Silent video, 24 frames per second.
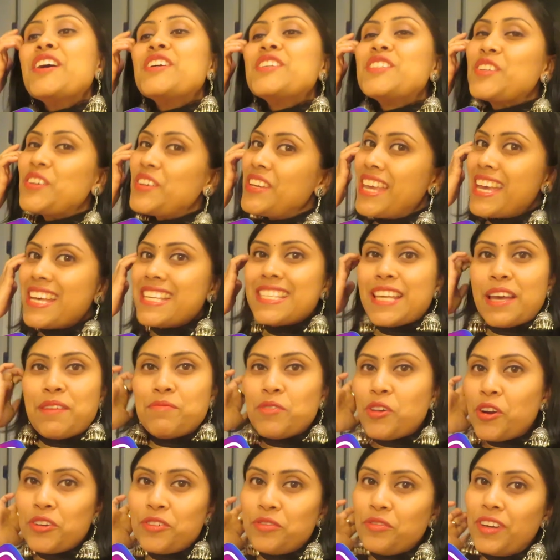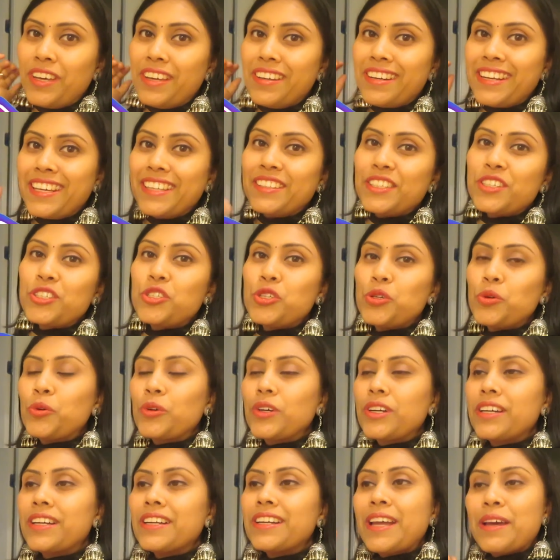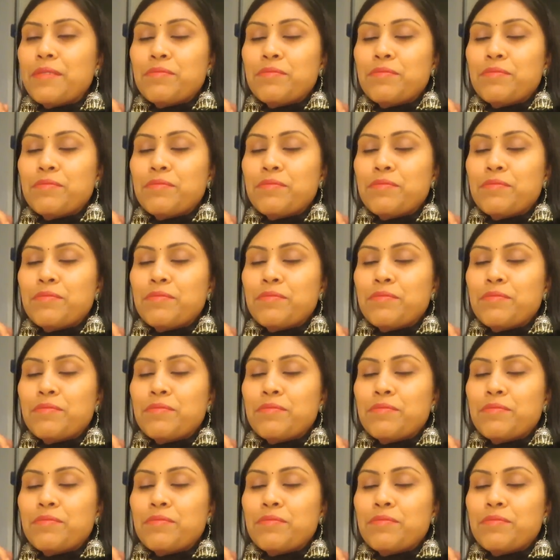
So yes, I'm not wearing the choker.